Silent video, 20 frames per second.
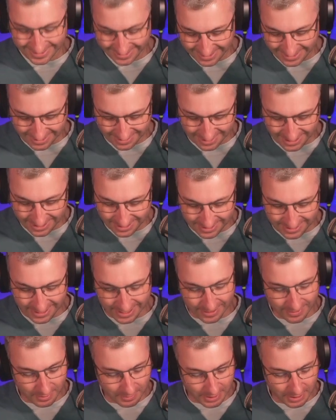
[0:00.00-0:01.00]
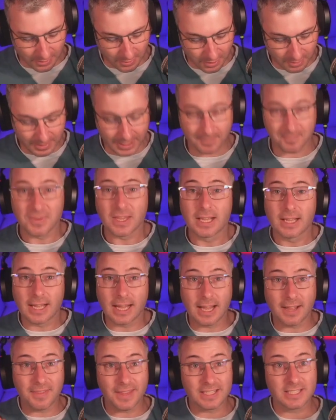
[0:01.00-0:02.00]
that is the area we're talking about.
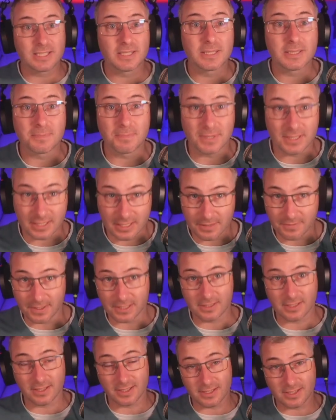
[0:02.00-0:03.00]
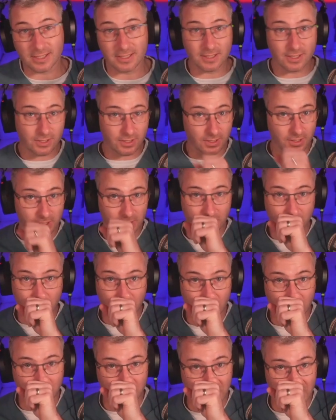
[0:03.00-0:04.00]
And that's specific to this condition as
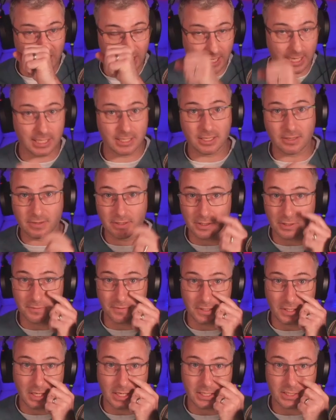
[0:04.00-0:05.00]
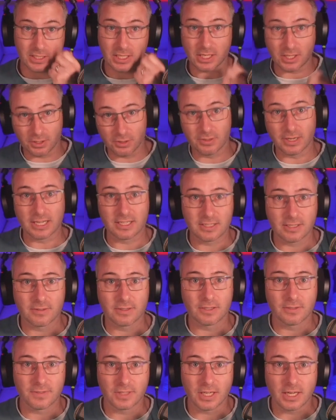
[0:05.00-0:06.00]
well, being anterior uveitis, acute
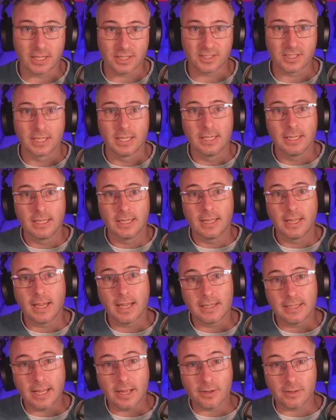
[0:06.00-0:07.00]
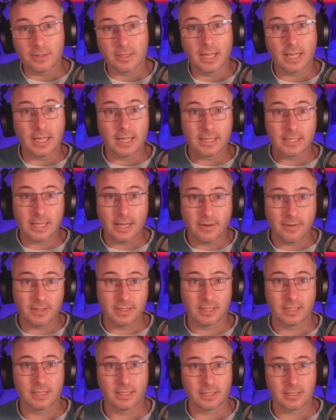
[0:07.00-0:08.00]
anterior uveitis. Now,
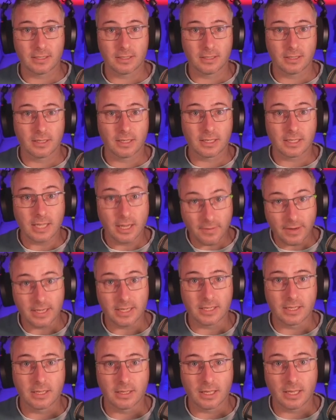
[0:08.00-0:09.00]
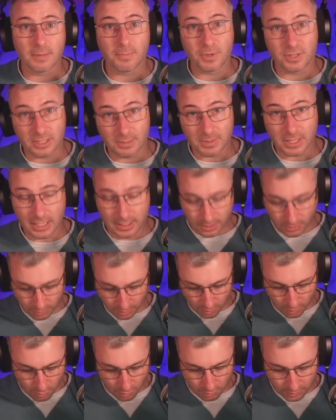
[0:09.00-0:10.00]
keratic precipitates on the
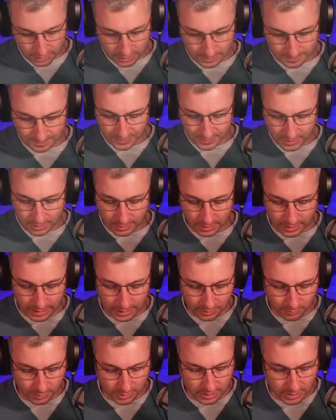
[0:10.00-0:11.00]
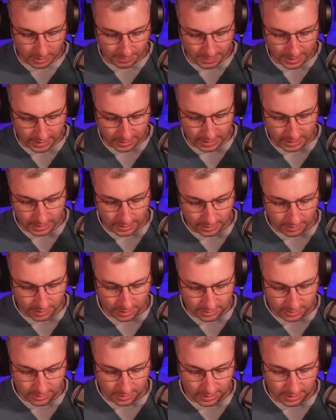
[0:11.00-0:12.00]
cornea. Again, if we duck back here,
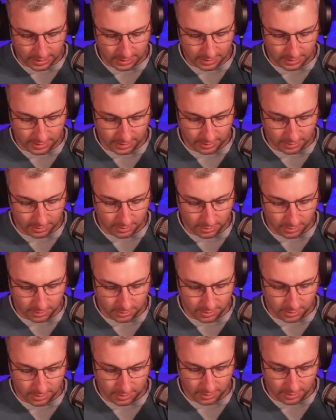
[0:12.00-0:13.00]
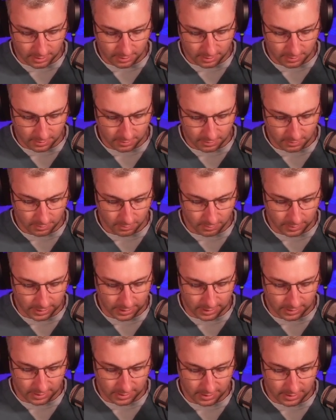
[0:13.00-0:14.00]
that's these little dots we
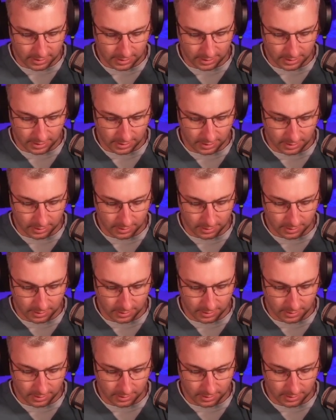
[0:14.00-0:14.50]
can see